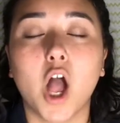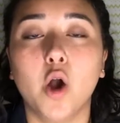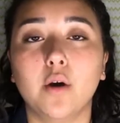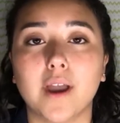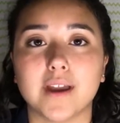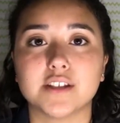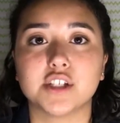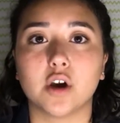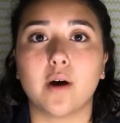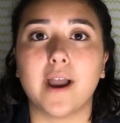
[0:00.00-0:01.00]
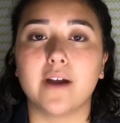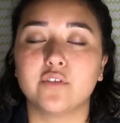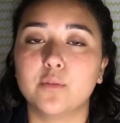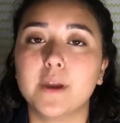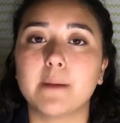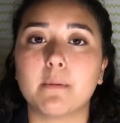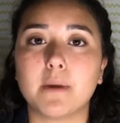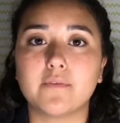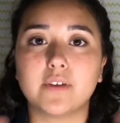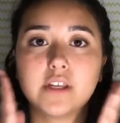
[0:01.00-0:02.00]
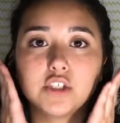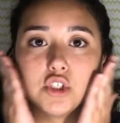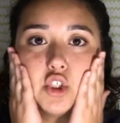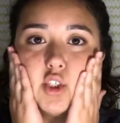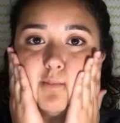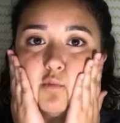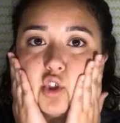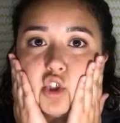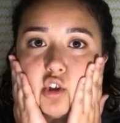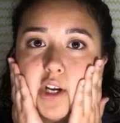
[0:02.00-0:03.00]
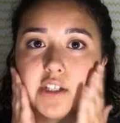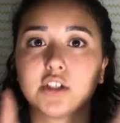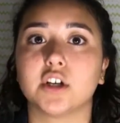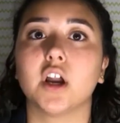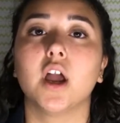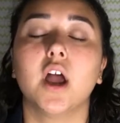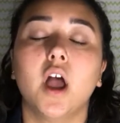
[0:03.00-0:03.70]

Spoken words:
Okay, so I have no makeup on my face, just moisturizer.